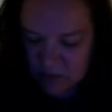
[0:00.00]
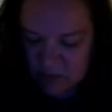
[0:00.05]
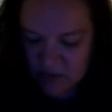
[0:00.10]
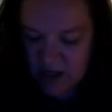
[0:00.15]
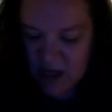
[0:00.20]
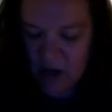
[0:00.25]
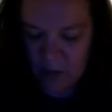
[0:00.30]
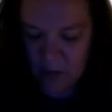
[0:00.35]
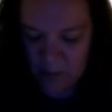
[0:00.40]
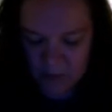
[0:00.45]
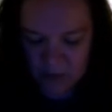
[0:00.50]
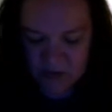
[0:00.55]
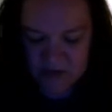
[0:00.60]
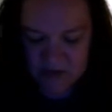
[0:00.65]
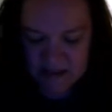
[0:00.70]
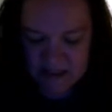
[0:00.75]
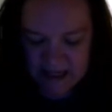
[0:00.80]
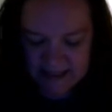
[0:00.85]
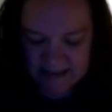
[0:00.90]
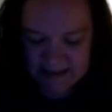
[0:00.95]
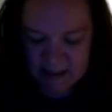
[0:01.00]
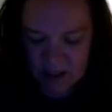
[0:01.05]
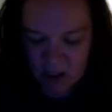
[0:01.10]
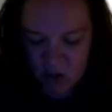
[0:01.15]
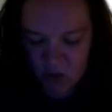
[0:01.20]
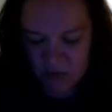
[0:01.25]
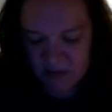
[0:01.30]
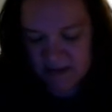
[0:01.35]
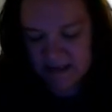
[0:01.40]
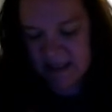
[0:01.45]
would help Cortez
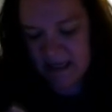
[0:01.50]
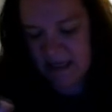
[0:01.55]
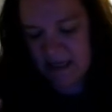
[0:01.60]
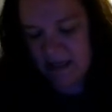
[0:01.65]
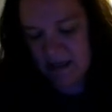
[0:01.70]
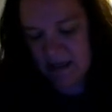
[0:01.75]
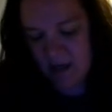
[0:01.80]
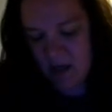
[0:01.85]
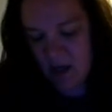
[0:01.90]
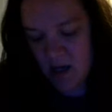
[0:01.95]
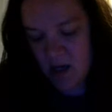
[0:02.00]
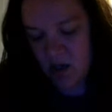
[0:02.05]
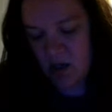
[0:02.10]
not only take